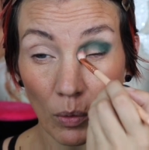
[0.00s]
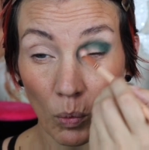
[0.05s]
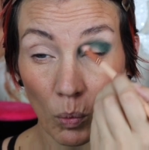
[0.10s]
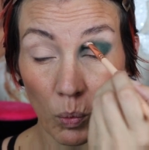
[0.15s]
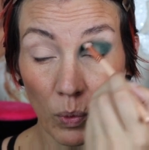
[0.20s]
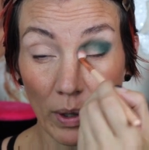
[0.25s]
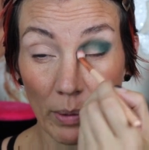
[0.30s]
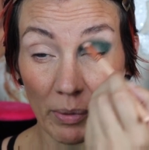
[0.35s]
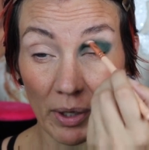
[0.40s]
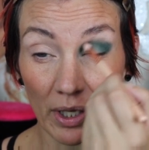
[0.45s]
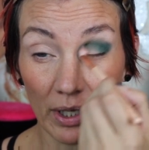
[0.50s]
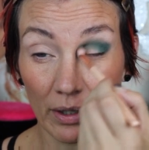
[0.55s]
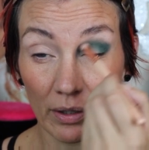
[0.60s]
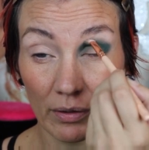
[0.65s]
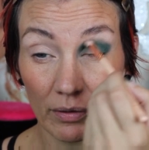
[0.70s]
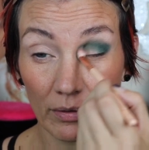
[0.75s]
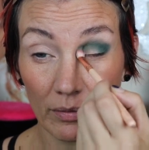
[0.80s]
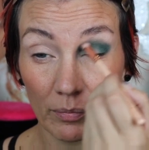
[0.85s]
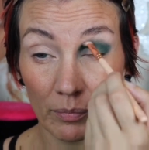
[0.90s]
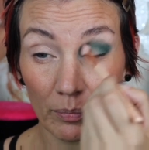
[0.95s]

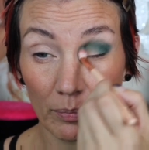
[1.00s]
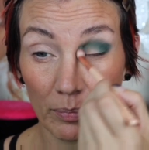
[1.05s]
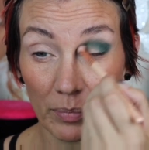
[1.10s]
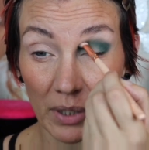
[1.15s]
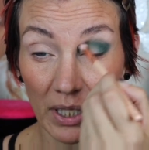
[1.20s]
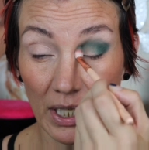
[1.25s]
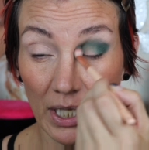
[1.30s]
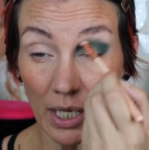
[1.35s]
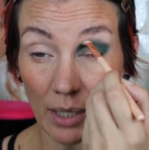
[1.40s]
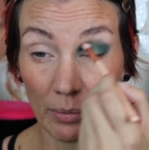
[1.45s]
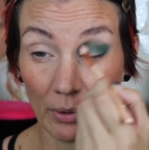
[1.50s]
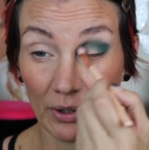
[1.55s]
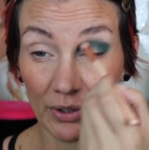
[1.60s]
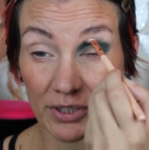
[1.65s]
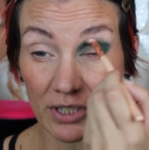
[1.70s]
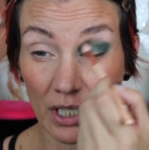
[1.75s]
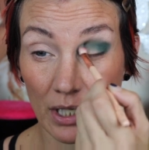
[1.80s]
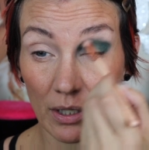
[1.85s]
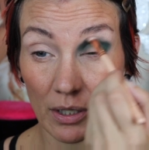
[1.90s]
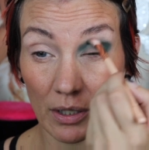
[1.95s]
women being
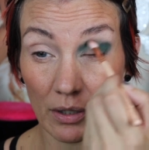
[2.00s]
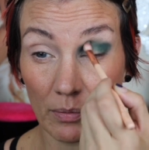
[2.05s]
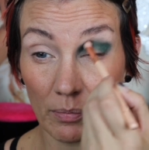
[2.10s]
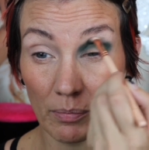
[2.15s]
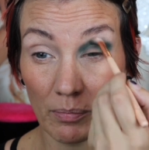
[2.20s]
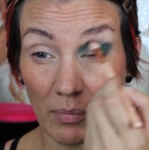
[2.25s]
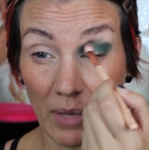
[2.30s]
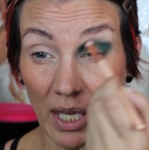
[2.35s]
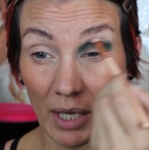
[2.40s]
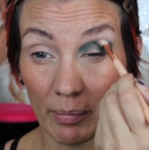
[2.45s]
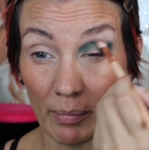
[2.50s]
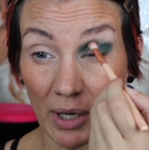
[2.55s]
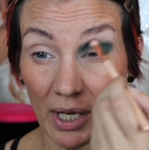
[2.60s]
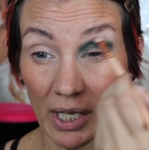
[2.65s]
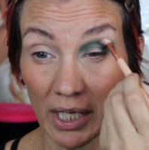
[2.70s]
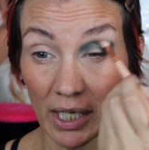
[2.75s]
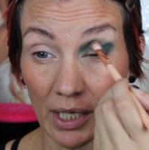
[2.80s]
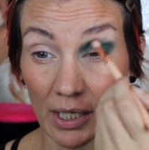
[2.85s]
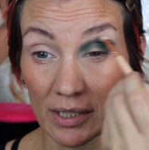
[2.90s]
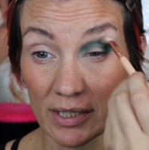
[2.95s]
able to make
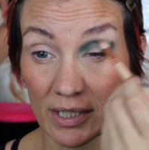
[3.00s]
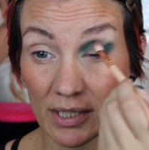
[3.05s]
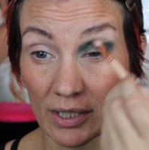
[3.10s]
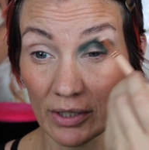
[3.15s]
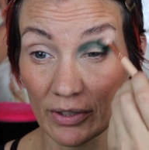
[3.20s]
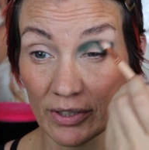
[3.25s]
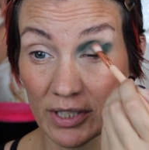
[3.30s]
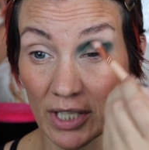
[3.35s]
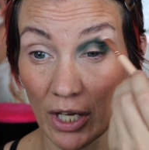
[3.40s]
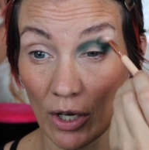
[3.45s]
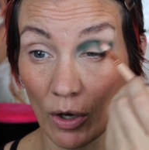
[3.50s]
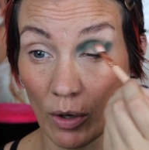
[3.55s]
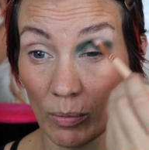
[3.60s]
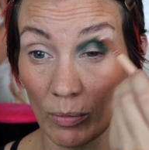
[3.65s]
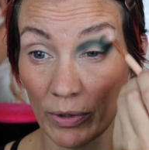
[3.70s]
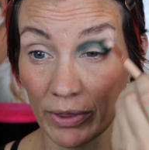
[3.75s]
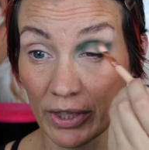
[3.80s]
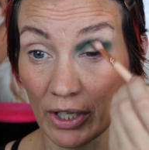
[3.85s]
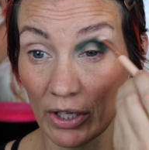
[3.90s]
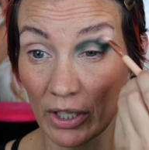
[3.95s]
money and still stay
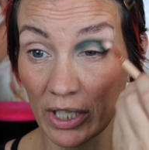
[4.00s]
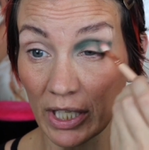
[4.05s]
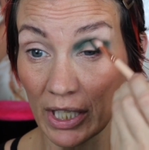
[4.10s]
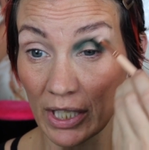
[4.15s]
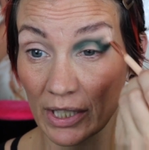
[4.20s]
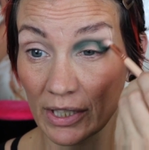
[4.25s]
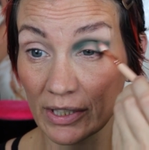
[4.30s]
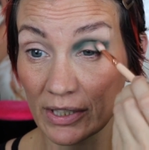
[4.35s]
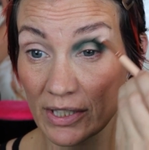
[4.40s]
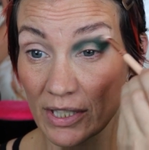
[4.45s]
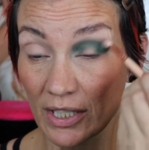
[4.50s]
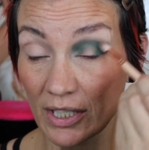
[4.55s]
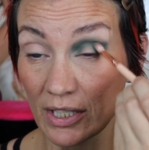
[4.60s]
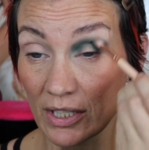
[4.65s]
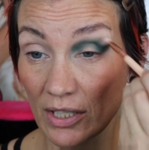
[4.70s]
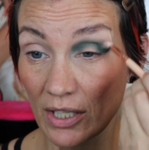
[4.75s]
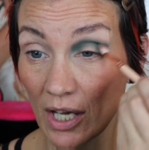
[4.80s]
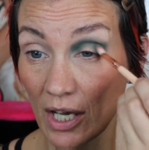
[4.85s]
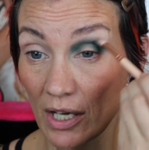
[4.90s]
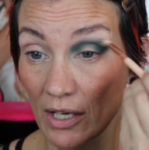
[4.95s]
home with their kids,
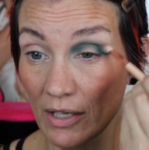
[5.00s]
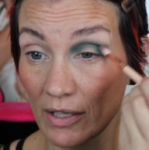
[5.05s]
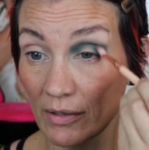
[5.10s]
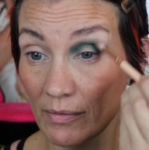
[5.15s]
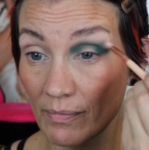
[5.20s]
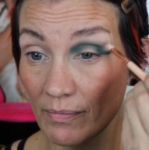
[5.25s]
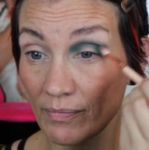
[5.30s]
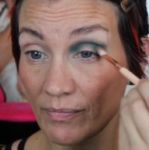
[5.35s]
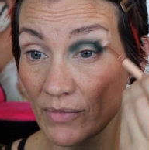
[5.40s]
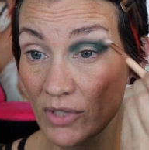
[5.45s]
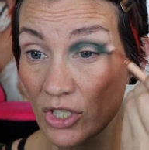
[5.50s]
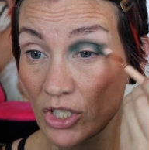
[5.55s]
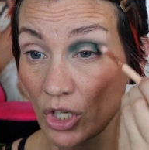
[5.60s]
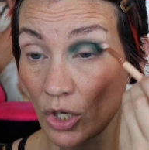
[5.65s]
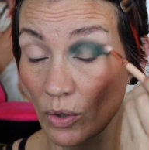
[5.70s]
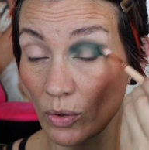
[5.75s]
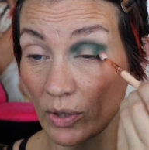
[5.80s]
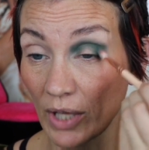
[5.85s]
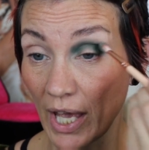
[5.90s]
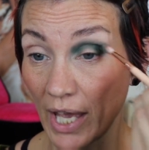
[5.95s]
and um,
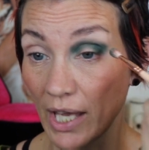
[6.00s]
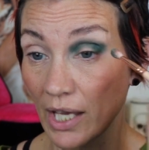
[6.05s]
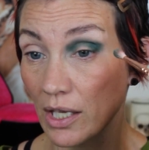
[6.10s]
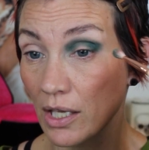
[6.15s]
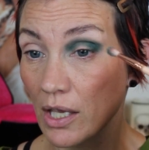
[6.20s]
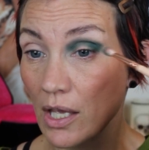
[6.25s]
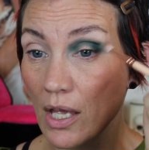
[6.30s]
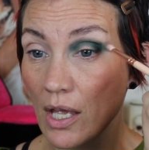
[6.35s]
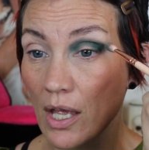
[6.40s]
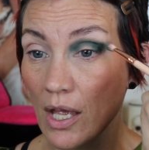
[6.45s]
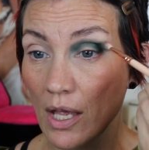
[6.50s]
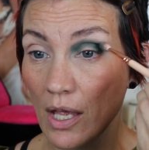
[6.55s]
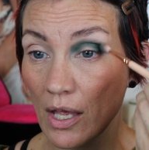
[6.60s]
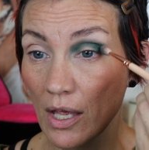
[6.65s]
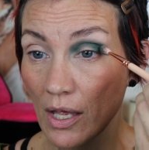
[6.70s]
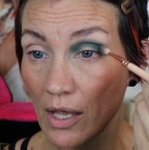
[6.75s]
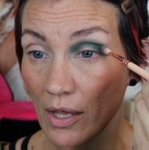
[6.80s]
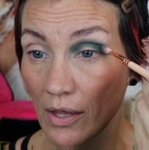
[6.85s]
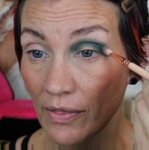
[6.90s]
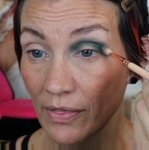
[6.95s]
so like
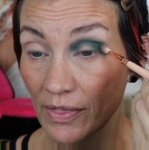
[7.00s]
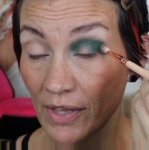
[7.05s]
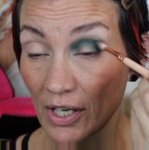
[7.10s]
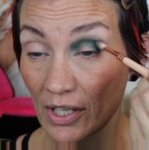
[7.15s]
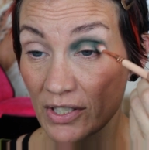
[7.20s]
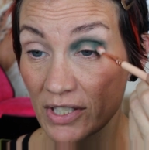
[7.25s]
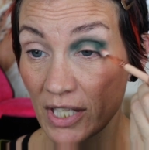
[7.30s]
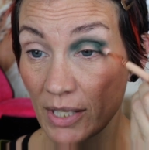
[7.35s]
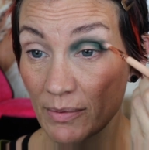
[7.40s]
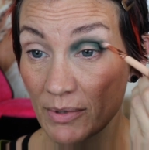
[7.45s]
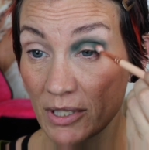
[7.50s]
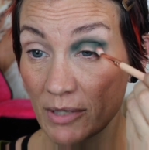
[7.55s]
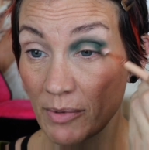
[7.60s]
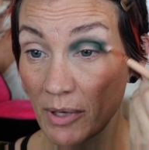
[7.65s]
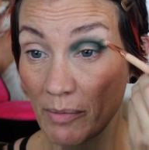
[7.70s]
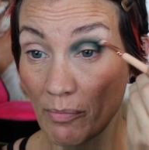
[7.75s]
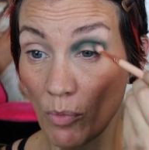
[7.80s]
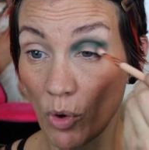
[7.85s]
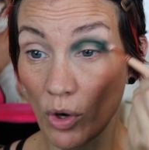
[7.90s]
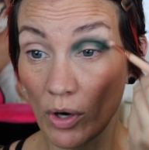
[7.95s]
there seems to
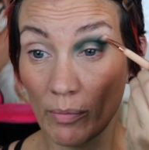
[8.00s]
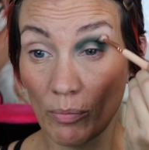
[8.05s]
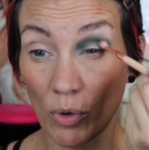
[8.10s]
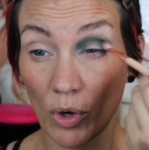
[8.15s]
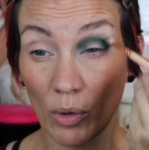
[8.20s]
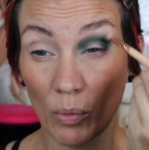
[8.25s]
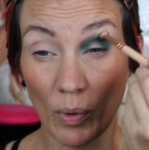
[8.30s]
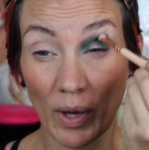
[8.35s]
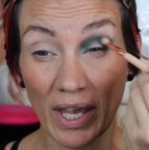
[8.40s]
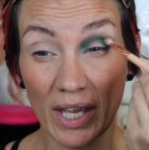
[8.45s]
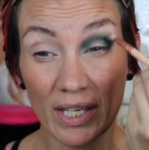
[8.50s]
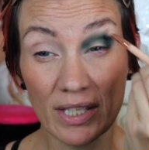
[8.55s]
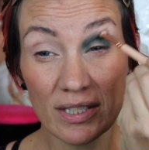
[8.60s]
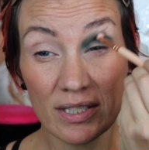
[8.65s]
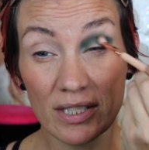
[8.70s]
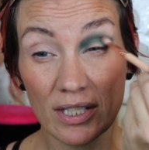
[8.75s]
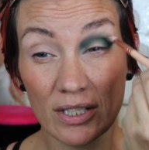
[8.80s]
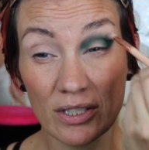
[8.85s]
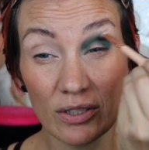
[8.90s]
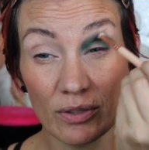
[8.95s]
be more and more
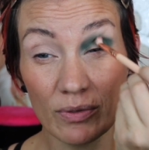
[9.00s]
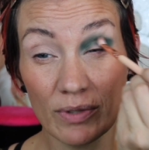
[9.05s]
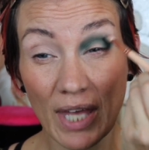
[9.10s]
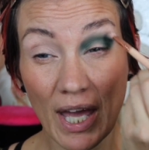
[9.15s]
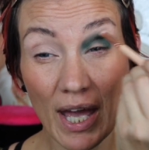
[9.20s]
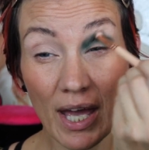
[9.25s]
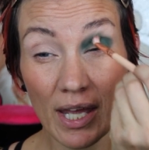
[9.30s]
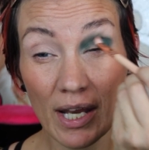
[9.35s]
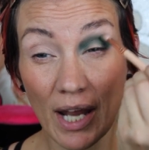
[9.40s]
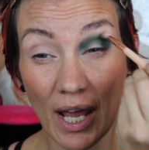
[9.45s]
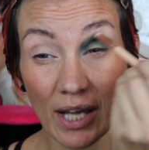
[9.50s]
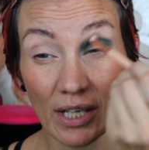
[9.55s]
ways to do that.